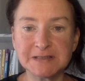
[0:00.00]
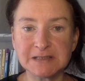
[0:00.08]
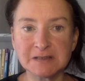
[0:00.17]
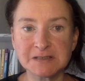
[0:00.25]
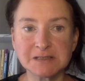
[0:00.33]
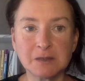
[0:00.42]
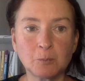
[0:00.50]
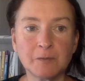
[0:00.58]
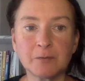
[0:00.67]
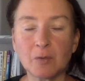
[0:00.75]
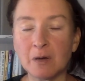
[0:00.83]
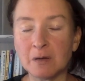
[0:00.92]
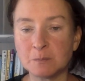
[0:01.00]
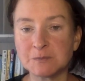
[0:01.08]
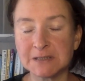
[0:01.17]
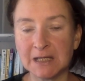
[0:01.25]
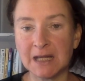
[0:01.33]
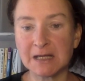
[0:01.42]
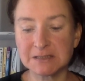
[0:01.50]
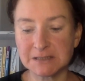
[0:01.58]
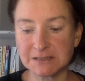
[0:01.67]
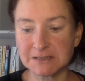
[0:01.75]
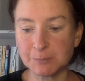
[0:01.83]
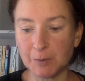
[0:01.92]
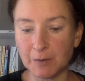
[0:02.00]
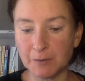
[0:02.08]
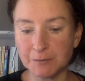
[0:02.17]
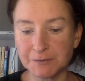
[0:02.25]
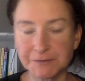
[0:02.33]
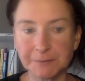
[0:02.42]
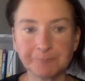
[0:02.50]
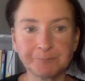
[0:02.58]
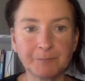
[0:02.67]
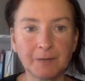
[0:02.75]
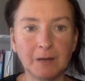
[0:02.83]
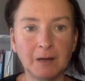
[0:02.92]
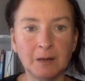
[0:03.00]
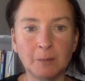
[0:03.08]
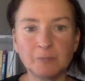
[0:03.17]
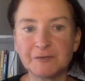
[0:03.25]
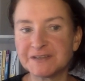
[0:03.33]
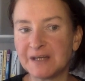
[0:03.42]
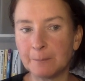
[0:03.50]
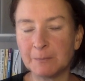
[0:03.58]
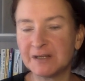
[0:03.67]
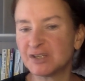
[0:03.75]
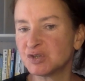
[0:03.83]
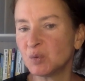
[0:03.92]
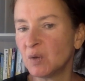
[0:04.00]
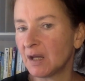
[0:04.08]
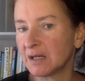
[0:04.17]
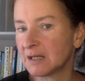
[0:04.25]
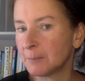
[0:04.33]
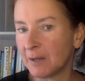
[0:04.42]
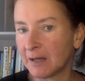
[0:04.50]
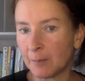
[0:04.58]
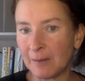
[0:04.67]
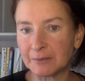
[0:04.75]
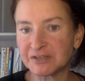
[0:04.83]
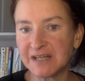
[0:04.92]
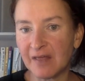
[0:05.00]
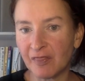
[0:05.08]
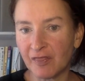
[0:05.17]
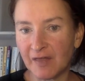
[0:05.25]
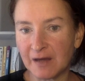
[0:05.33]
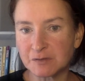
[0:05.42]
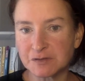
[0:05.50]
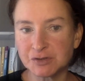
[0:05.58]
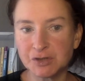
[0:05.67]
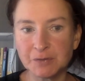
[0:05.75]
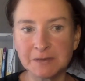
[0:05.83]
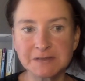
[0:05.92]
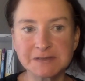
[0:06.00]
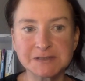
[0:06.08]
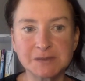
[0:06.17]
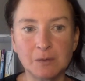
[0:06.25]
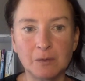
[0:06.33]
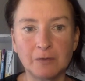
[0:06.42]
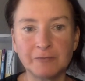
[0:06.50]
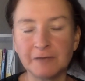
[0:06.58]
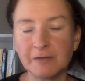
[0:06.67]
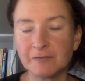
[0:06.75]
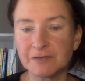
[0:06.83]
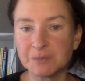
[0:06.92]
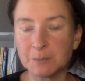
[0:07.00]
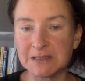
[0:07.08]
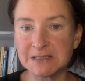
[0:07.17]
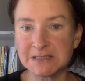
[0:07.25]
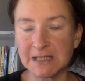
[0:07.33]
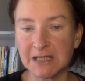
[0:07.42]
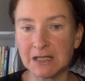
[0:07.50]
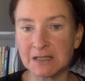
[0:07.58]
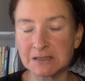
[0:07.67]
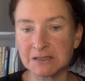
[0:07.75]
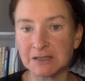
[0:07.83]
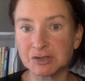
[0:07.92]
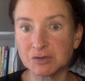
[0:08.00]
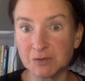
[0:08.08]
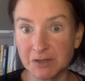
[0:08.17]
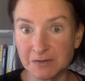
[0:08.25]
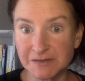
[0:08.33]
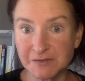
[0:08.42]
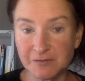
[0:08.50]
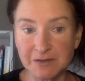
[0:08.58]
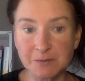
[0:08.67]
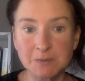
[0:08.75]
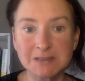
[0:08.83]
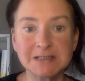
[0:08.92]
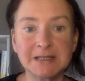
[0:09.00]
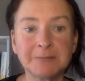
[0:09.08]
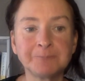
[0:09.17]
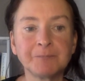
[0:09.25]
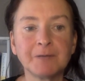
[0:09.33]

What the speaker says: in the sun with your arms and legs exposed for 10 minutes, you'll likely make about 10,000 units of vitamin D, international units of vitamin D.